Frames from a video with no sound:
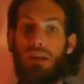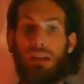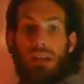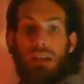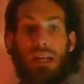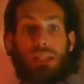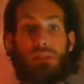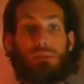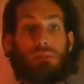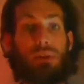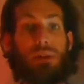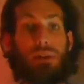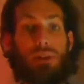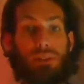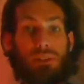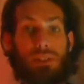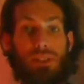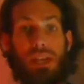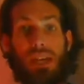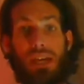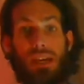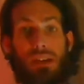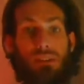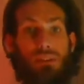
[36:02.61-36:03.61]
That's what our
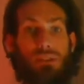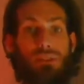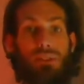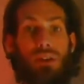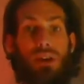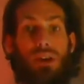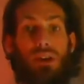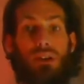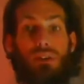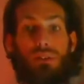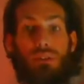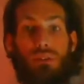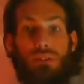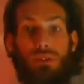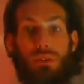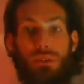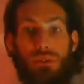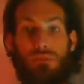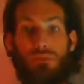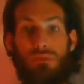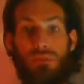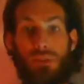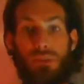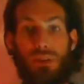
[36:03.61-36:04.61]
scales
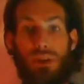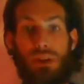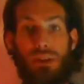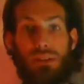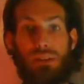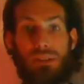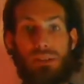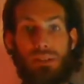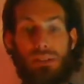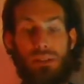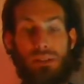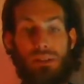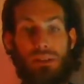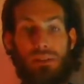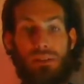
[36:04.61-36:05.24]
do for us.